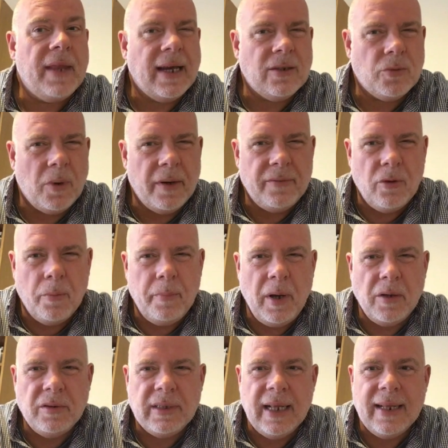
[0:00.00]
that's why I've not
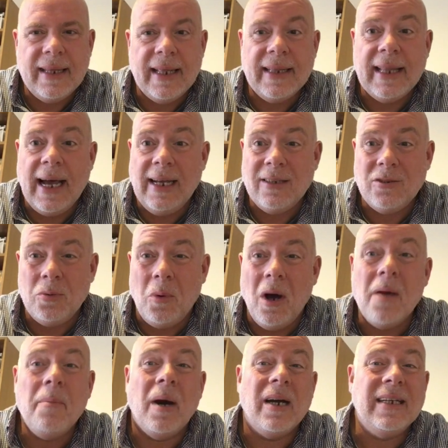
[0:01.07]
posted anything, that's why
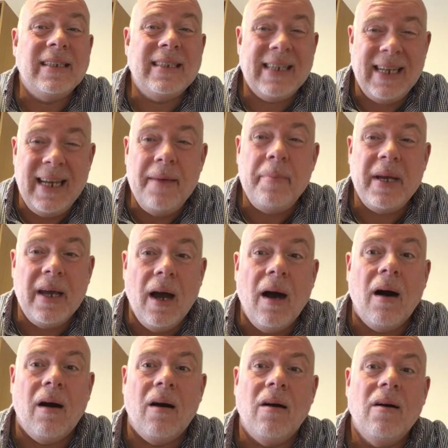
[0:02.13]
my
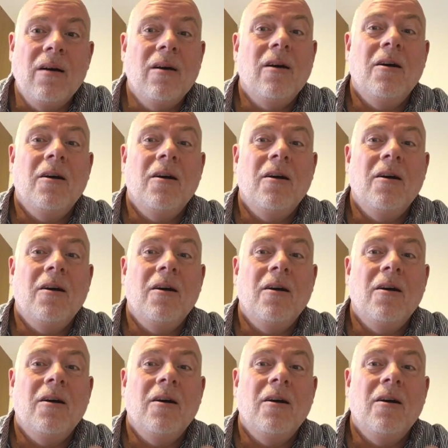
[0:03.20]
TBR